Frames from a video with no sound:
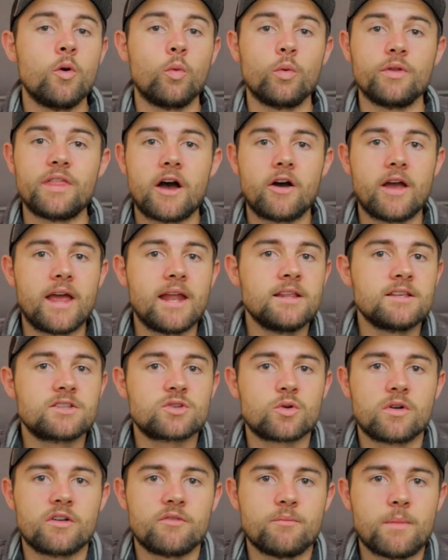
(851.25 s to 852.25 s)
without any
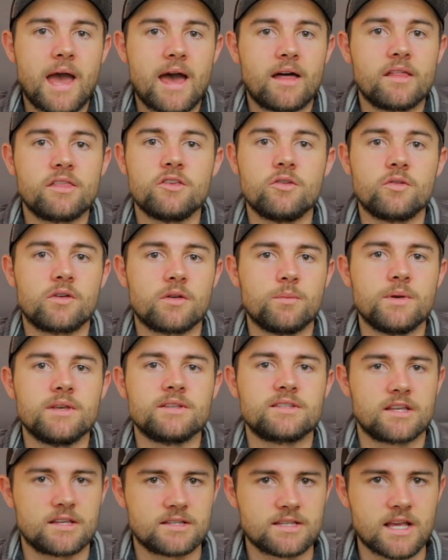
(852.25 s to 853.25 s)
sort of math, you can be
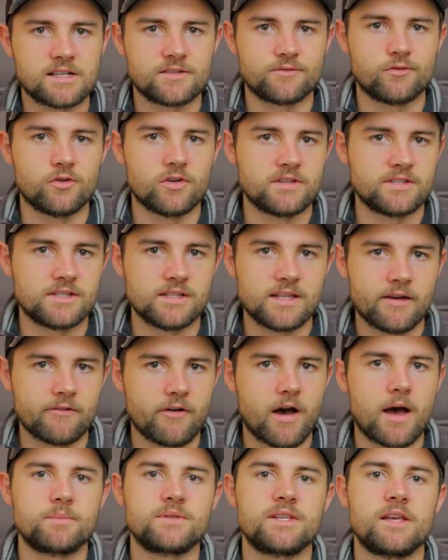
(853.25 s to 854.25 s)
successful as a
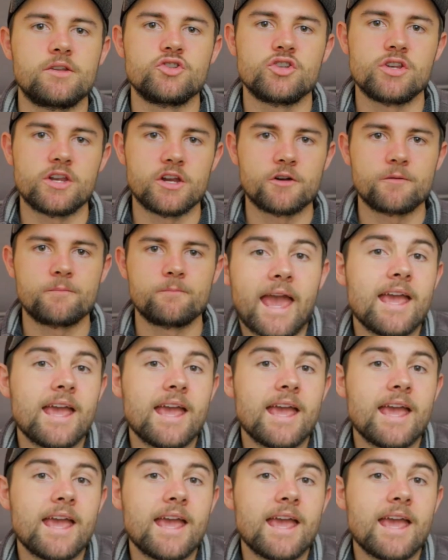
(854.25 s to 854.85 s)
DevOps engineer.